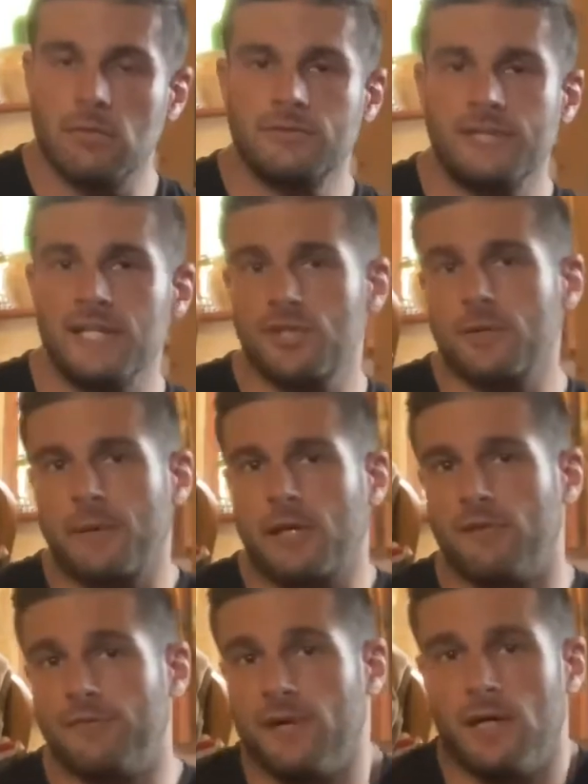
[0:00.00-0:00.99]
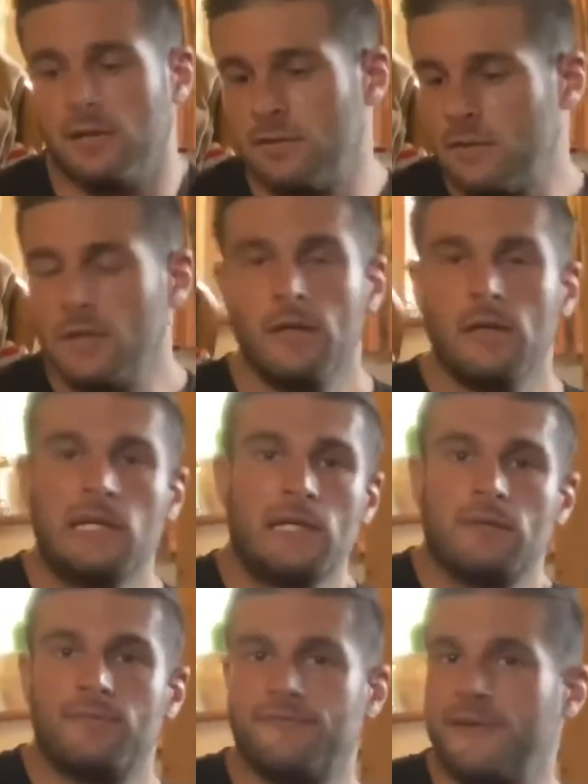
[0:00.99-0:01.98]
These you could pick up for
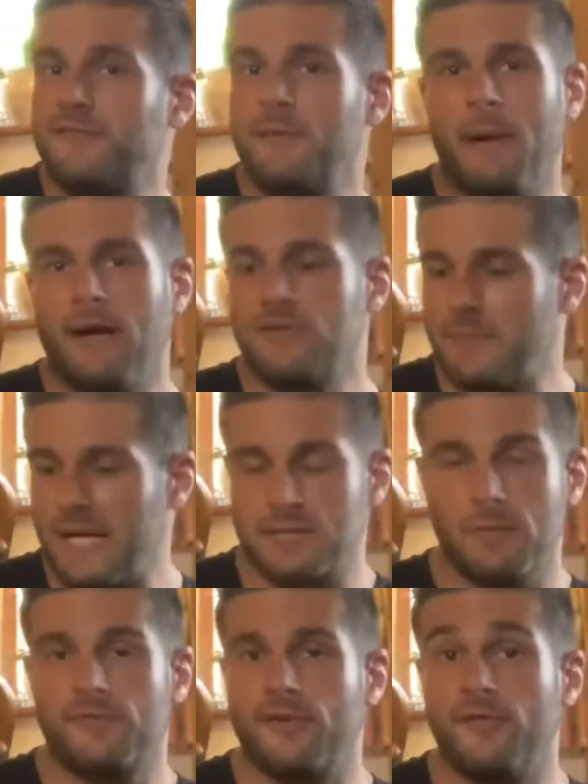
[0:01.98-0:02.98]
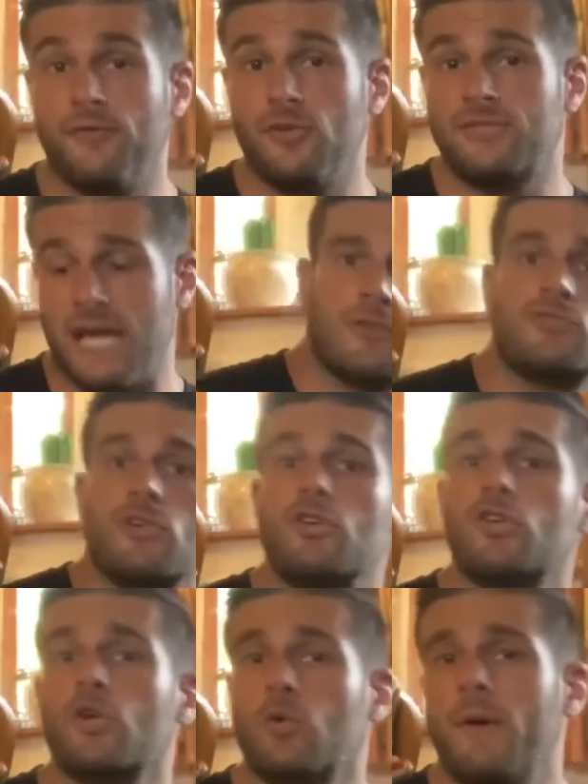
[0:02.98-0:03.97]
£50 maximum for a full set, so you
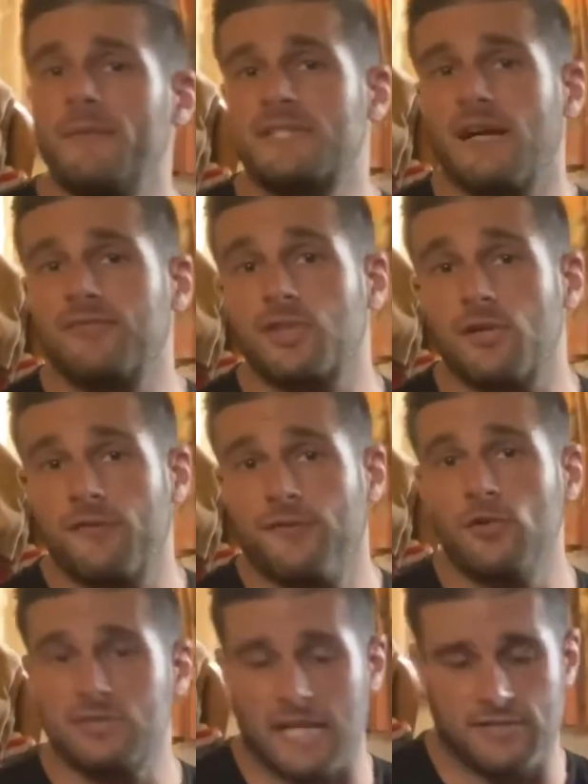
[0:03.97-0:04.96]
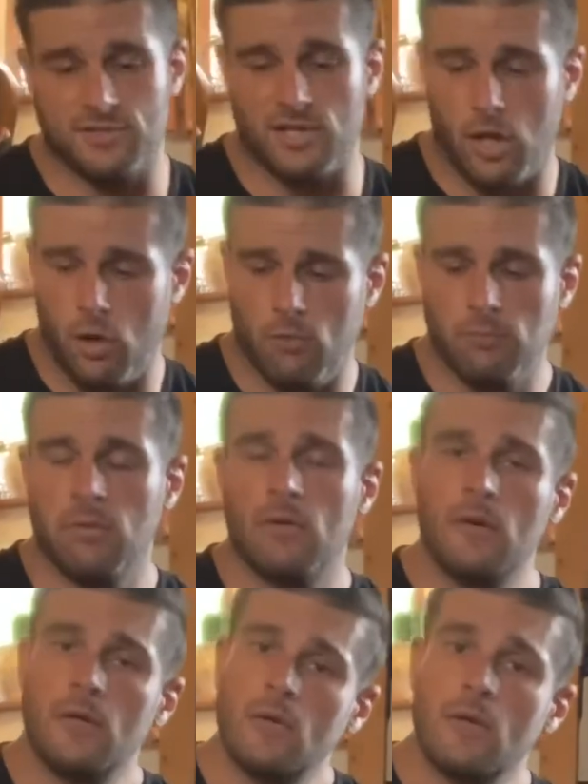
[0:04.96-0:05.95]
could equip yourself to do full sessions at home
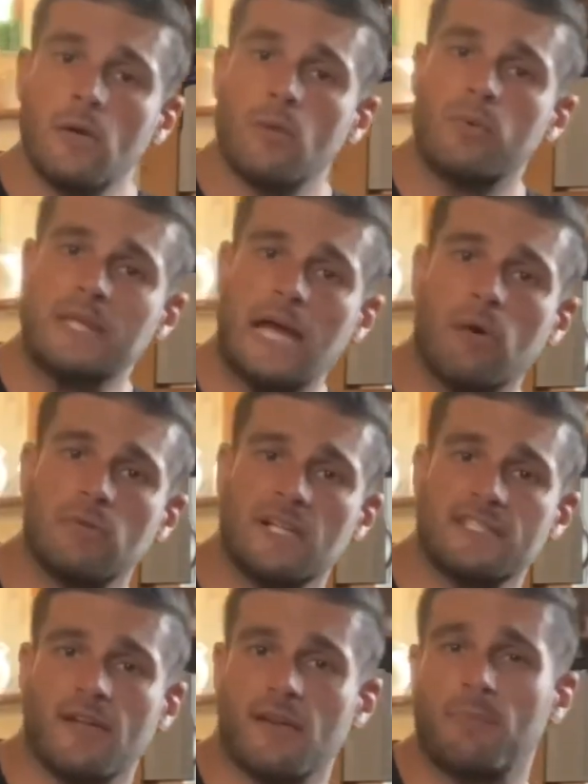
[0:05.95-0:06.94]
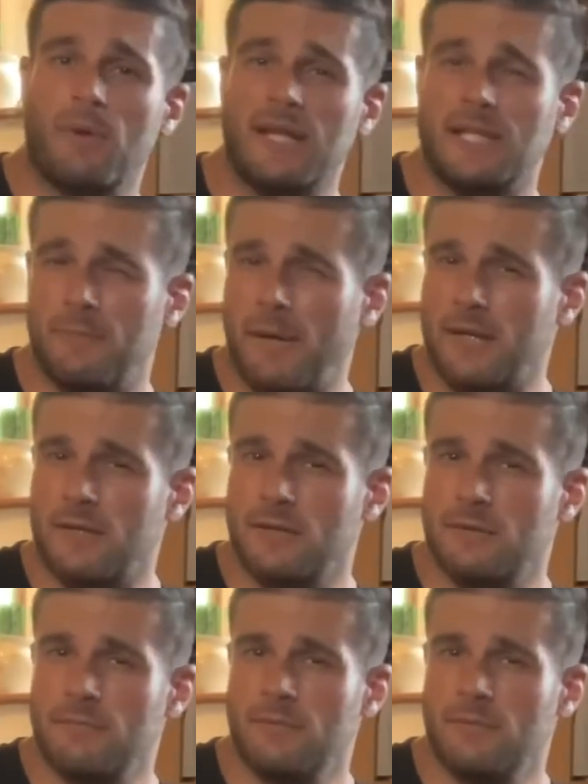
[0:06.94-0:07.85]
without necessarily breaking the bank.